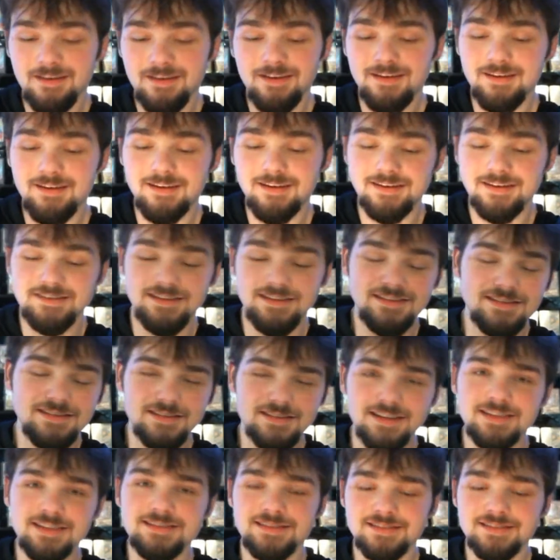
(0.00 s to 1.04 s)
because
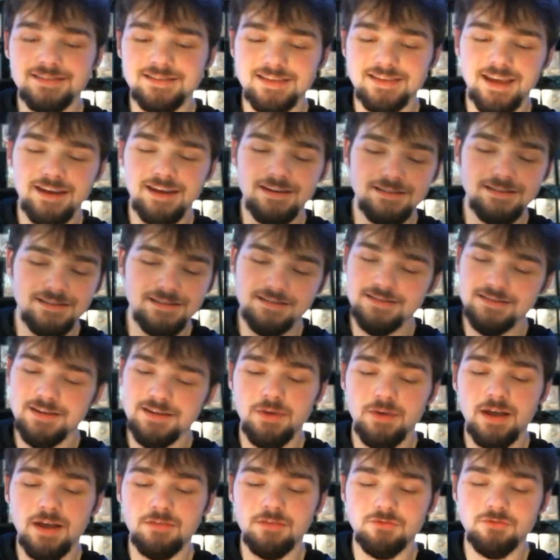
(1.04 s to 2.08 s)
it's, it's insane, it's insane.
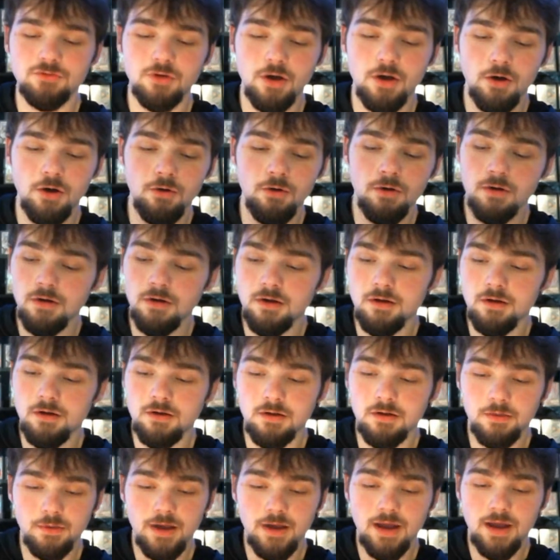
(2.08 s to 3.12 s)
We got Tro,
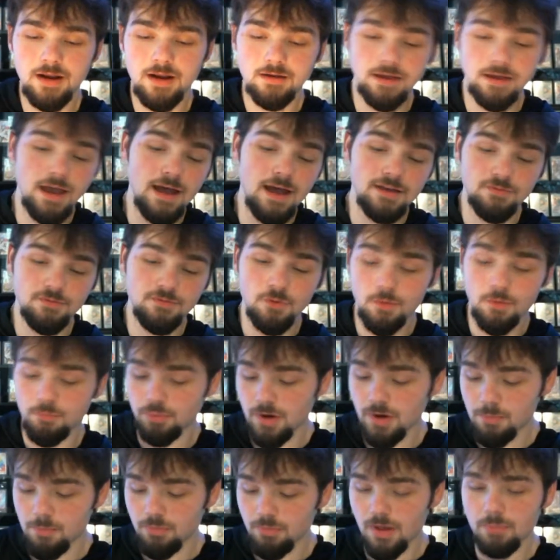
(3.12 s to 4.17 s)
and we got a Cast Form,
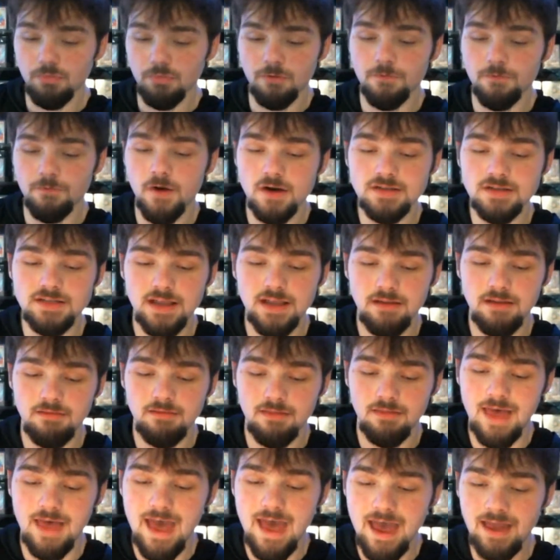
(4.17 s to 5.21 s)
Prinplup Reverse, and
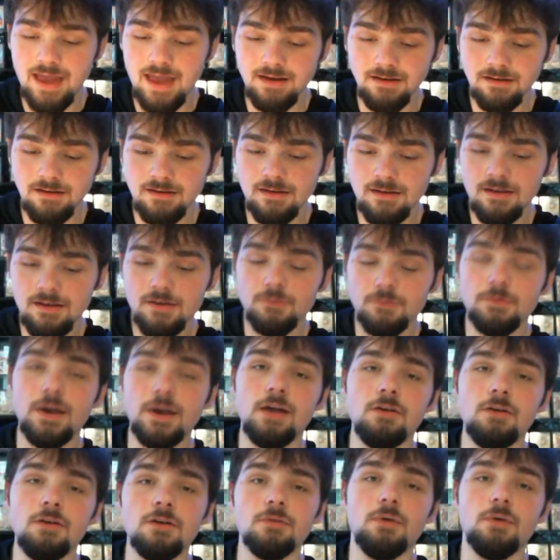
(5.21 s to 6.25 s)
then
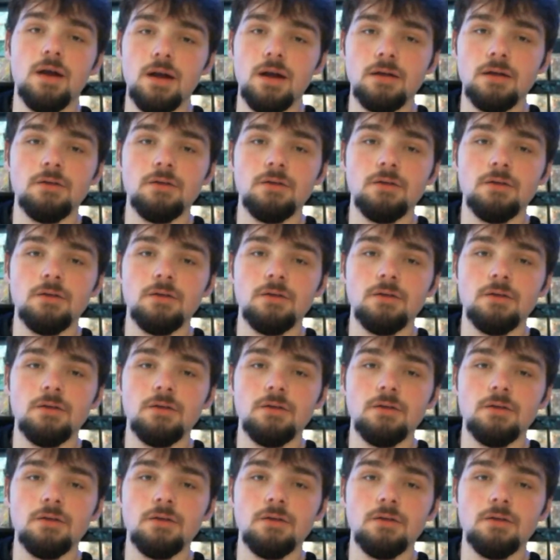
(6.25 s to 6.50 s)
regular rare